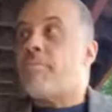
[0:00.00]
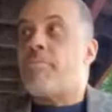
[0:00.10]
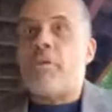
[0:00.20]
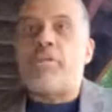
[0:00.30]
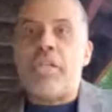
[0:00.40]

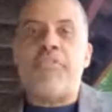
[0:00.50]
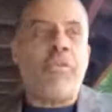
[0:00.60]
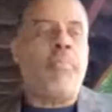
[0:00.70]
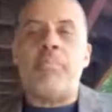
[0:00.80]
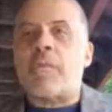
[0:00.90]
The
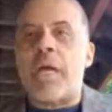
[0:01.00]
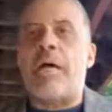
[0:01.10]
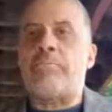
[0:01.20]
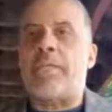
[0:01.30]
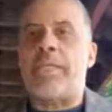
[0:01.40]
different
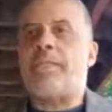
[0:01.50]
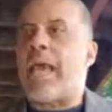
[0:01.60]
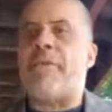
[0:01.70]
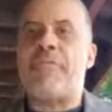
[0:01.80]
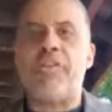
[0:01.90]
counties
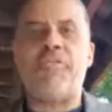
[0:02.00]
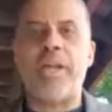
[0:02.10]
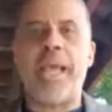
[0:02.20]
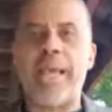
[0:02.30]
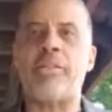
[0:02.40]
have different
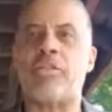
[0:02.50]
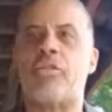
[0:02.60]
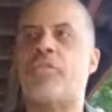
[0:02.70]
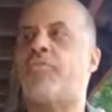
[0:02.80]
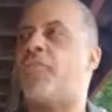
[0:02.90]

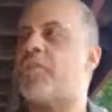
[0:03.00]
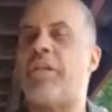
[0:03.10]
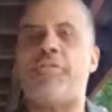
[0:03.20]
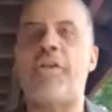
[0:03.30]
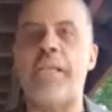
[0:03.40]
answers for
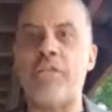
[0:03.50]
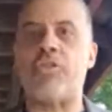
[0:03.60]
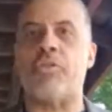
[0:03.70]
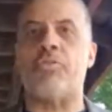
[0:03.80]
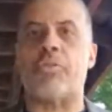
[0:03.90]
different
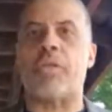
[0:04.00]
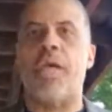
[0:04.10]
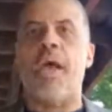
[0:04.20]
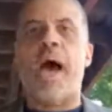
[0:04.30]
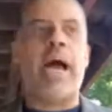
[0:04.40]
issues.
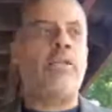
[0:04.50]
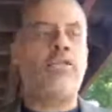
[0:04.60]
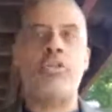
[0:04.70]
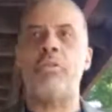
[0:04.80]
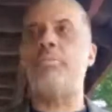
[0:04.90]
I
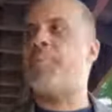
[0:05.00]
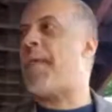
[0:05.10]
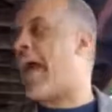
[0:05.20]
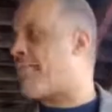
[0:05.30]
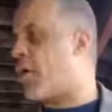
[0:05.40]
shouldn't be
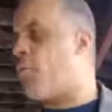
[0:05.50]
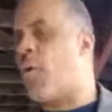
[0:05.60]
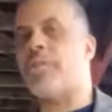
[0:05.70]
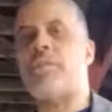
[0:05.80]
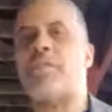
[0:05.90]
having a
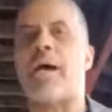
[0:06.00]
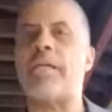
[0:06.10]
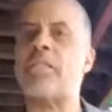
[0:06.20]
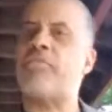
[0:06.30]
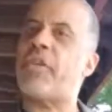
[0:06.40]
one
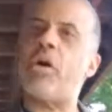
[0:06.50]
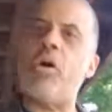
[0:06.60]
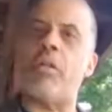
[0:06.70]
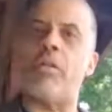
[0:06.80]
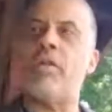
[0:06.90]
size fits
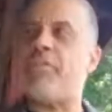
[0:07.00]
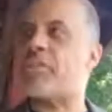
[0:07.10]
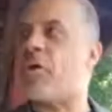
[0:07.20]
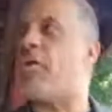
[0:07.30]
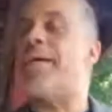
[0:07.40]

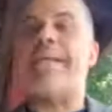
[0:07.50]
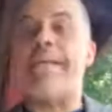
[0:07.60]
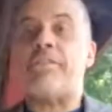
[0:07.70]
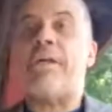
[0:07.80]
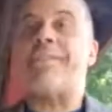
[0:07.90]
all.
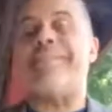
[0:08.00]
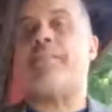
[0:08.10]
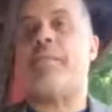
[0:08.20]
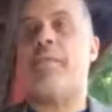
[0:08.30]
It doesn't.